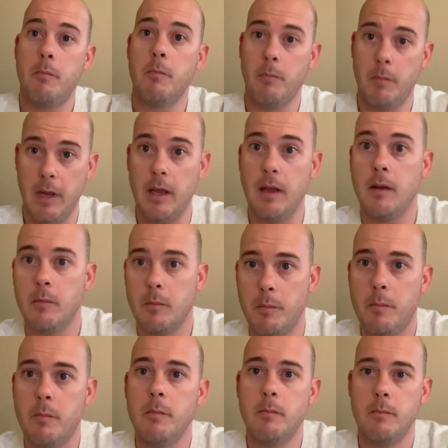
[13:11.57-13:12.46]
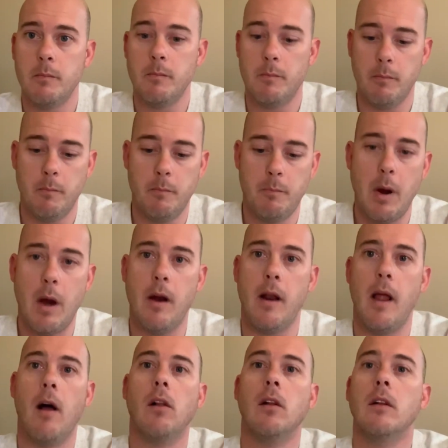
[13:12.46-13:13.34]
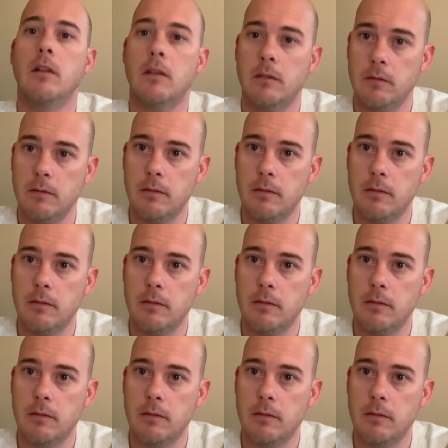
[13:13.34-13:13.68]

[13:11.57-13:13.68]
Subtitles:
being parallel,